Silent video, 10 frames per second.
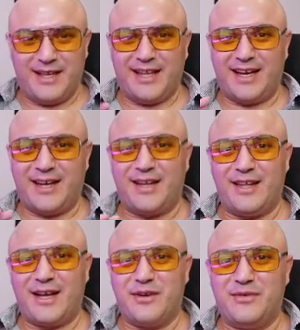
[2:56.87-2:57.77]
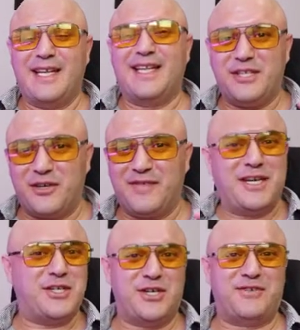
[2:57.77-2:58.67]
like a real
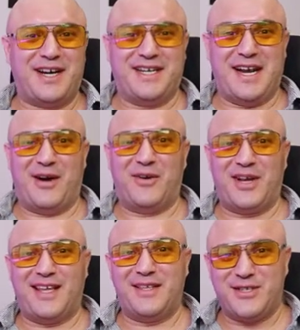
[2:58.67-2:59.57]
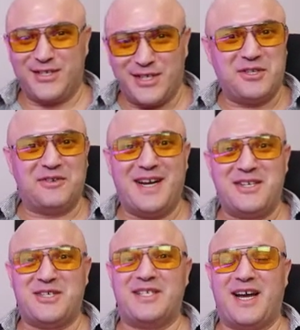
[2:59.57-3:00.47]
intervention right now, okay? This is
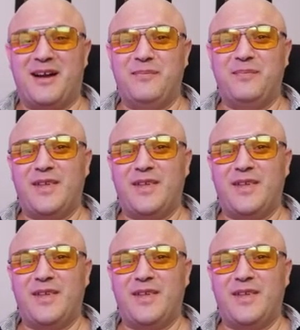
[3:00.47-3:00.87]
intervention time.